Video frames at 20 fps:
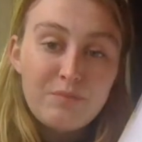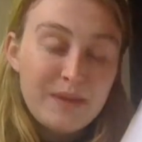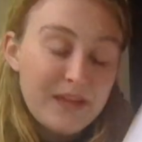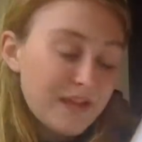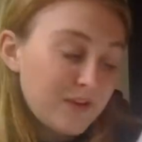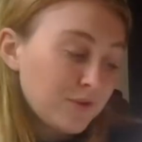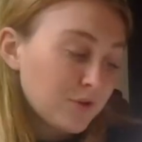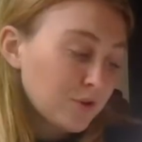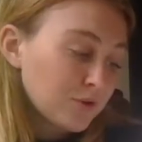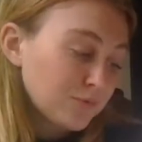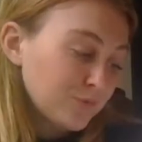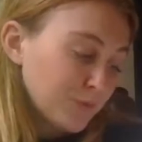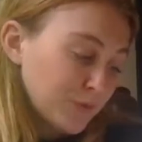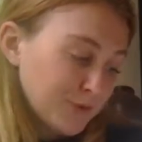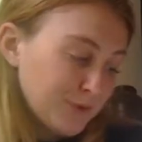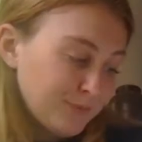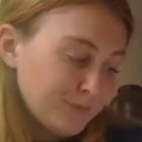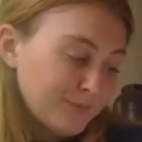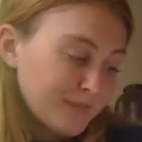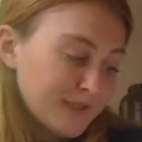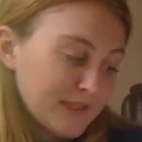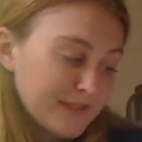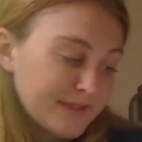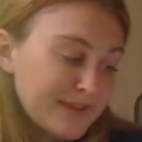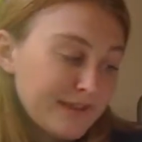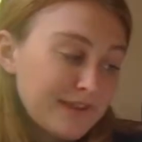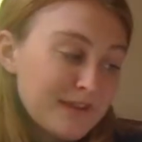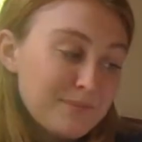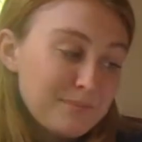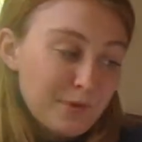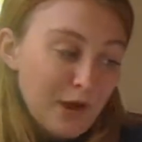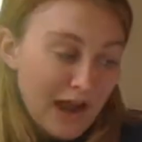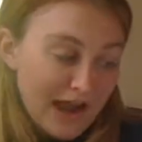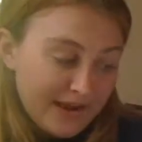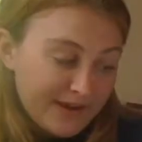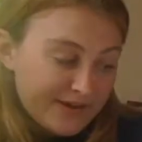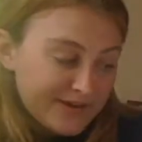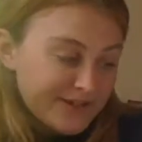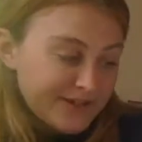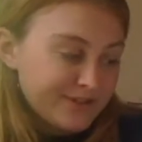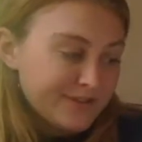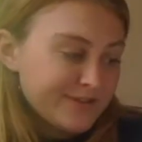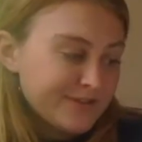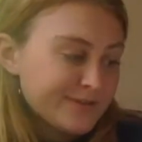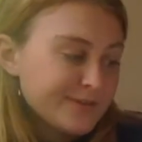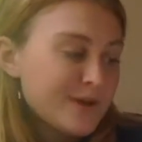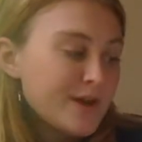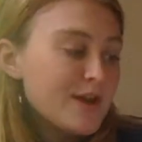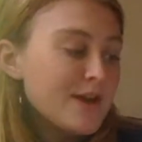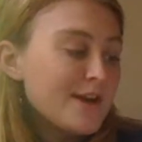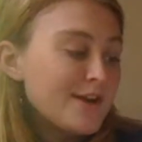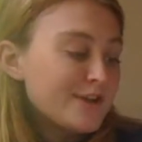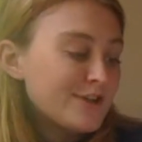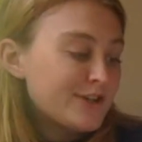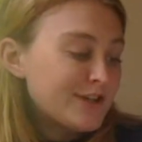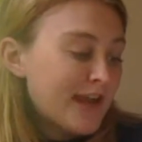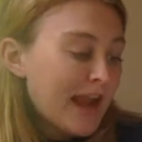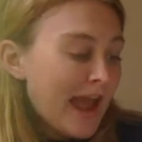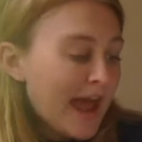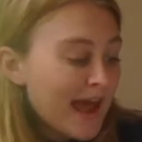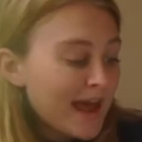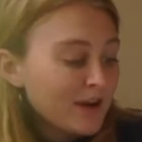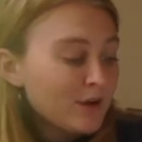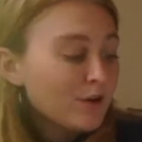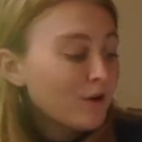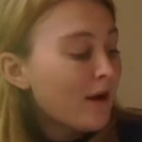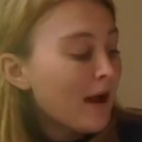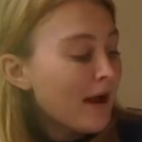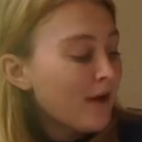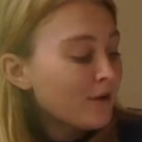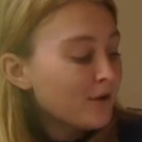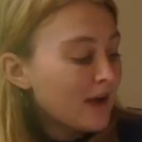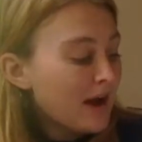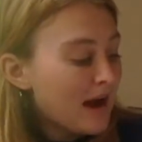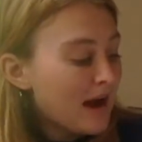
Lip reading: in her room, Lily practiced. She held her head